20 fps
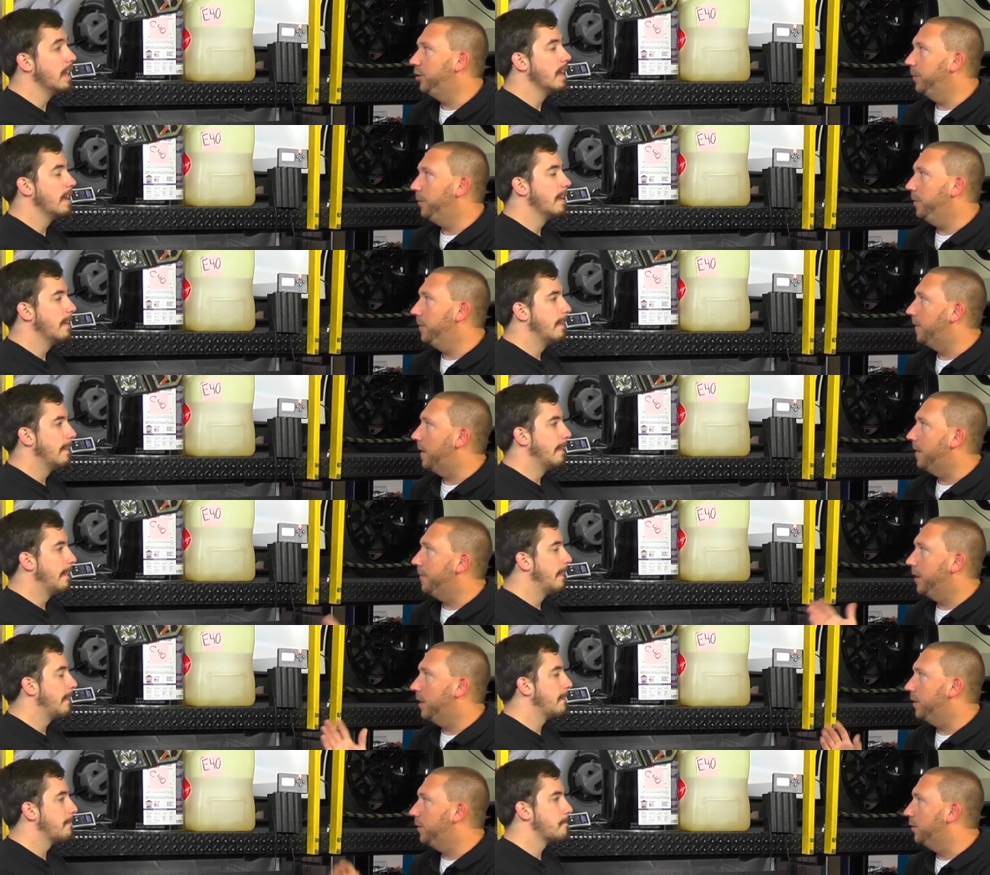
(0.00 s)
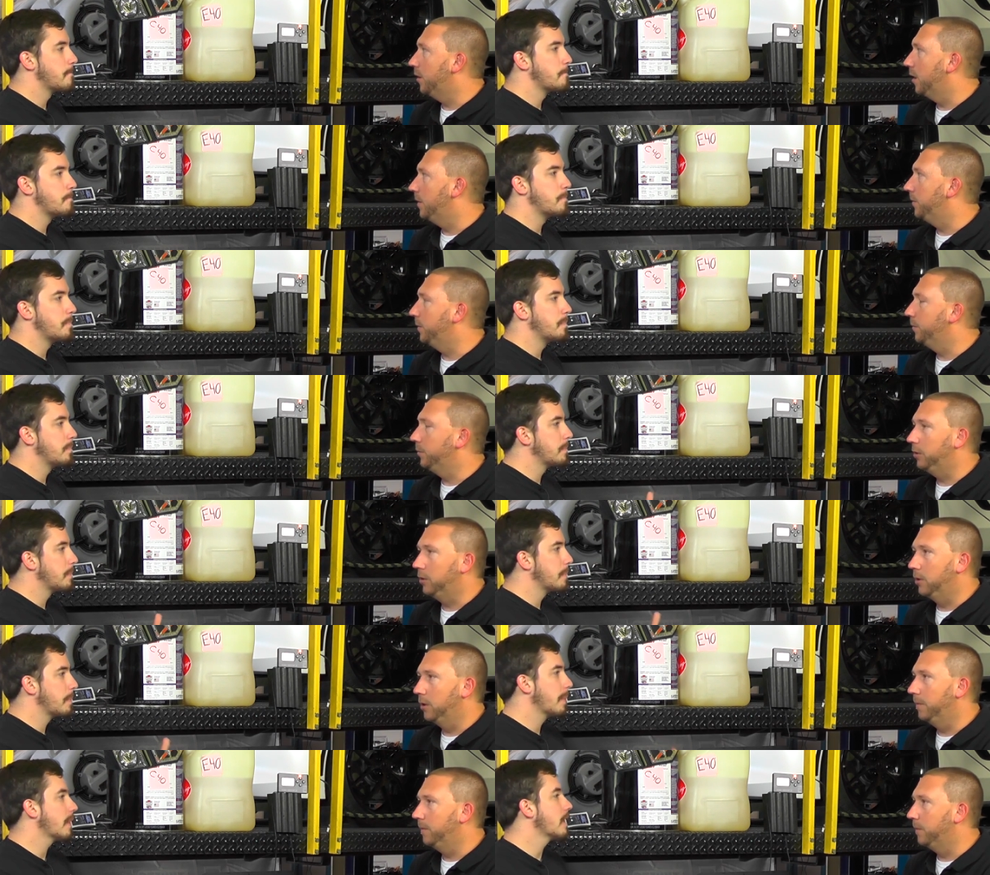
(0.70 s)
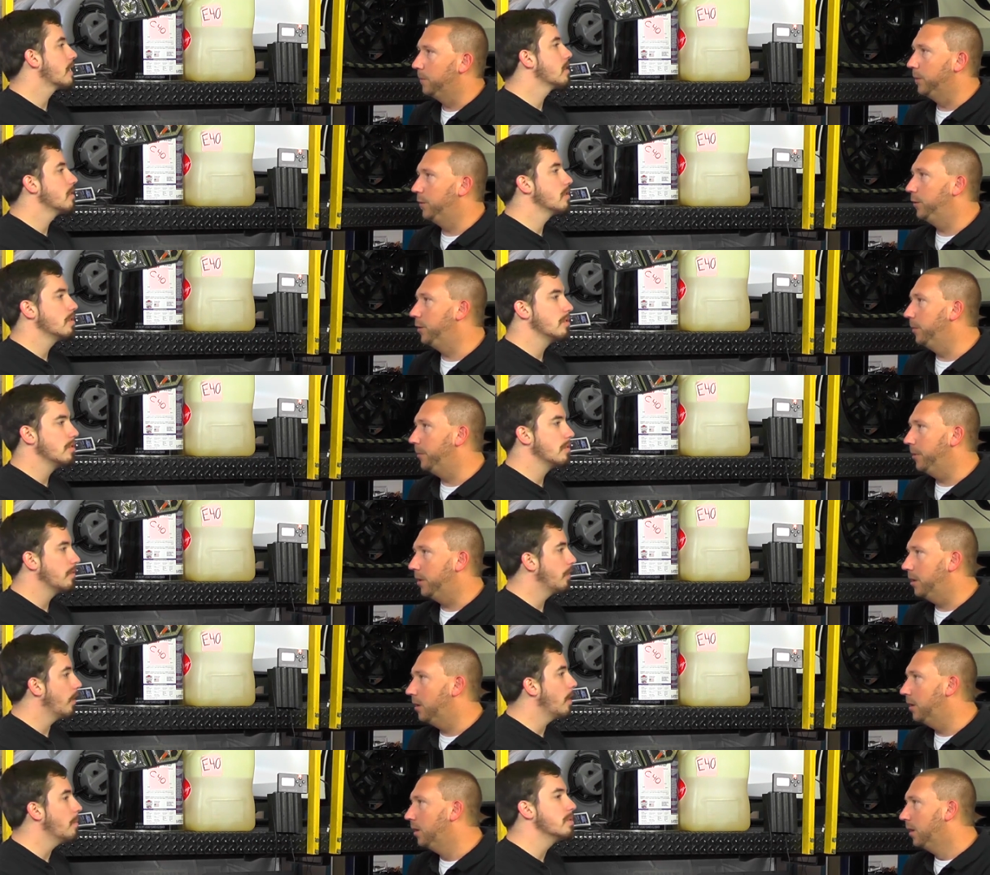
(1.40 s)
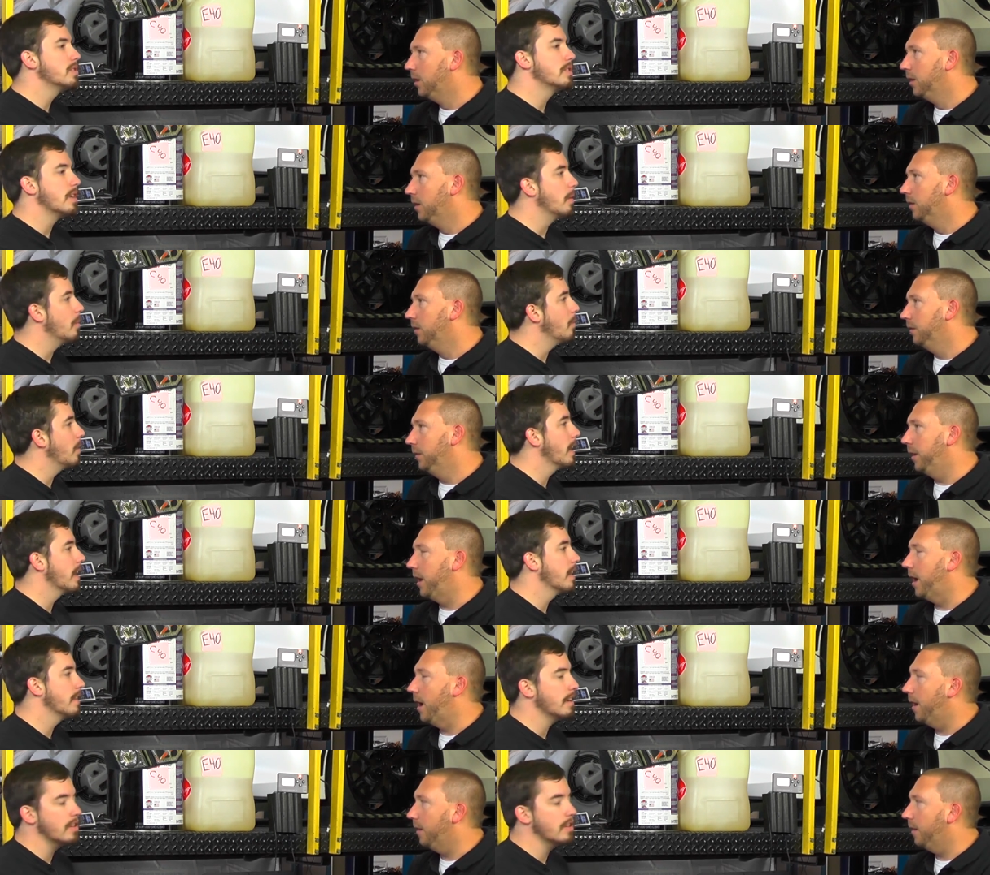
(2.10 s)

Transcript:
Speaker 1: ship you five-gallon drums, I'm sure, from a distributor. From somewhere.